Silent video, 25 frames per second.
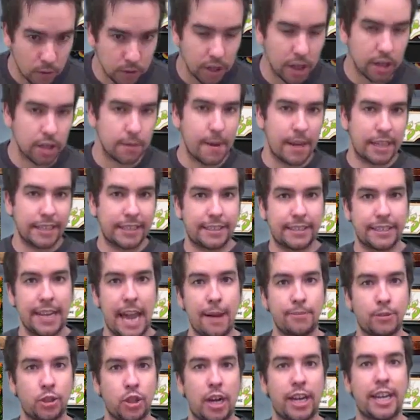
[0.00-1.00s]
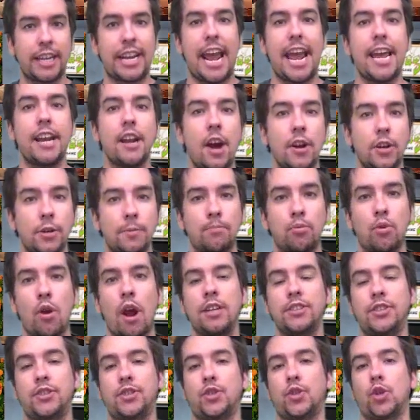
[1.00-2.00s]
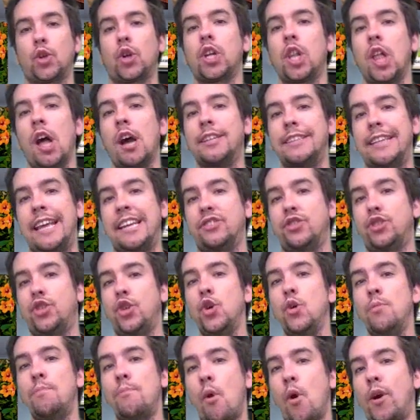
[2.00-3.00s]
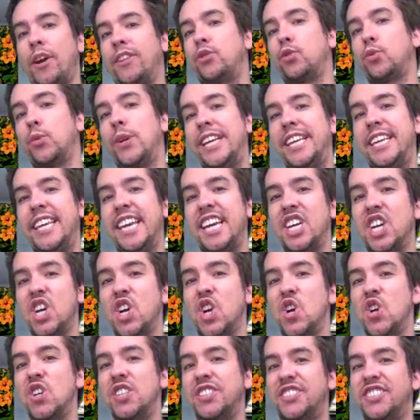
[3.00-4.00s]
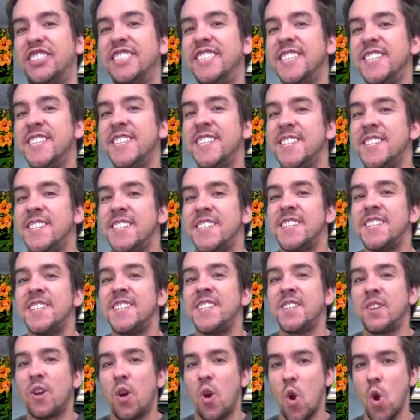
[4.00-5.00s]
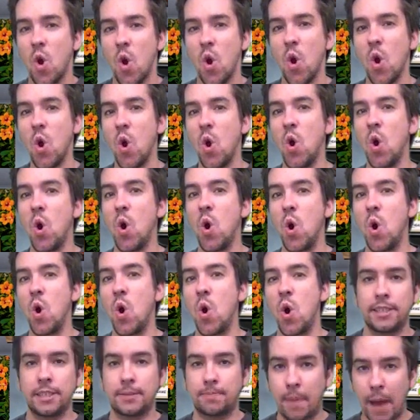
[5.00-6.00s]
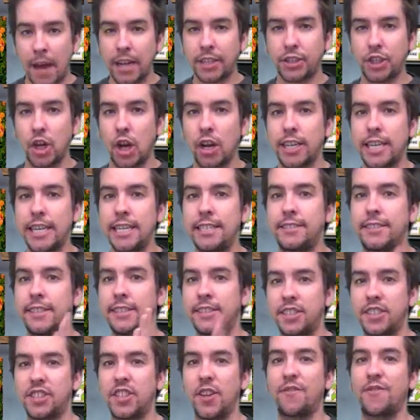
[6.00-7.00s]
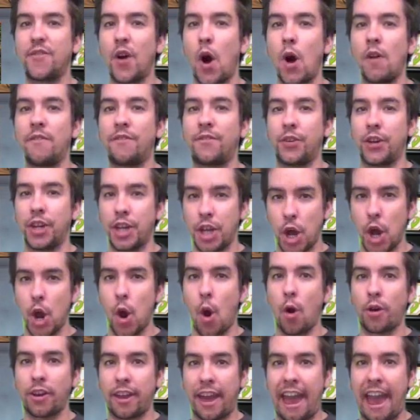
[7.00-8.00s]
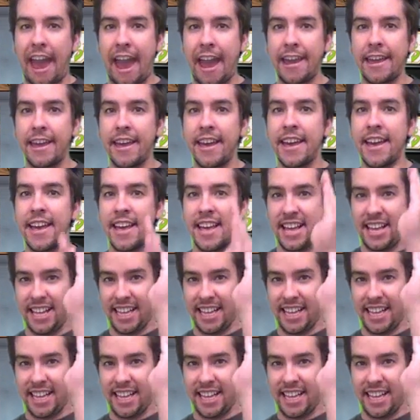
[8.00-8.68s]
We're talking about a Snapdragon 800 processor clocked at 2.3 gigahertz. Ooh. Spec junkies, this is the phone for you, okay?